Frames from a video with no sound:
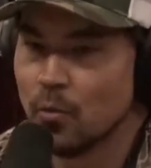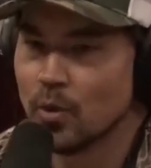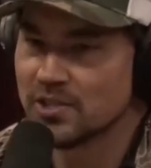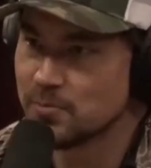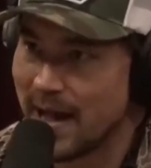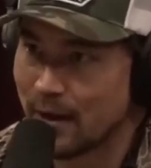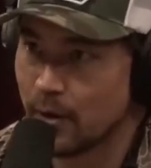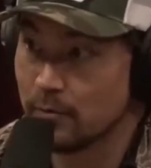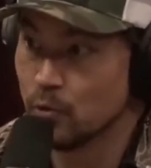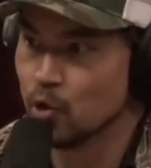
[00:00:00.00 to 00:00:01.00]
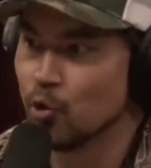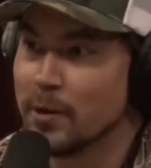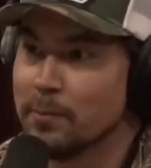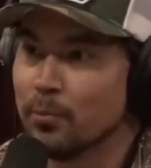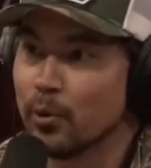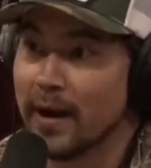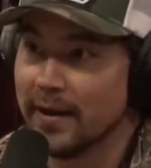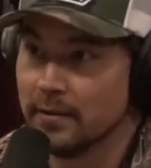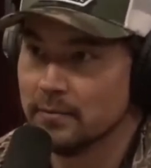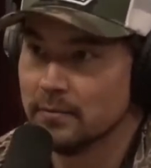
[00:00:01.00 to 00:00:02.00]
What's his background? Green
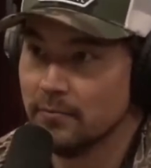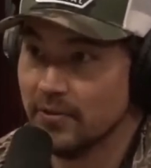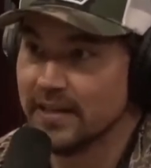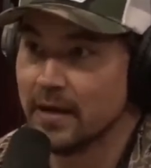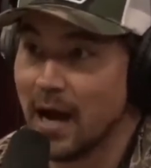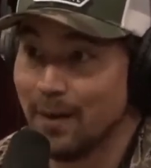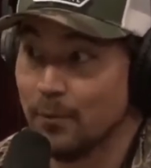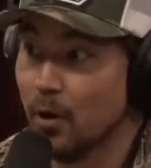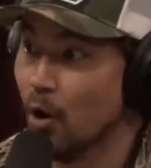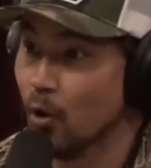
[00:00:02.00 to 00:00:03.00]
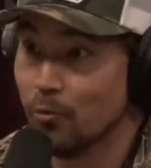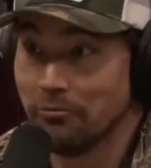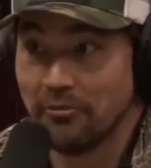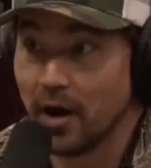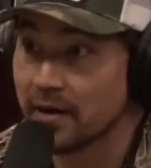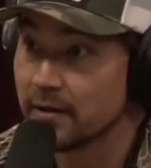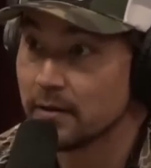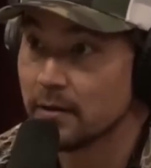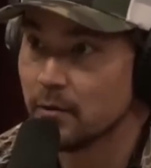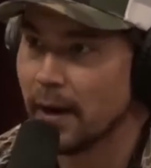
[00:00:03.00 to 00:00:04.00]
Beret, Vietnam. Oh, fuck,
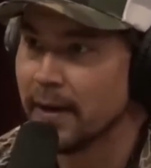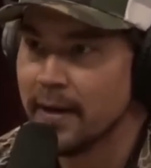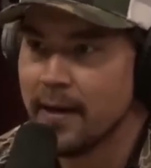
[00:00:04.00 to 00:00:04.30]
right?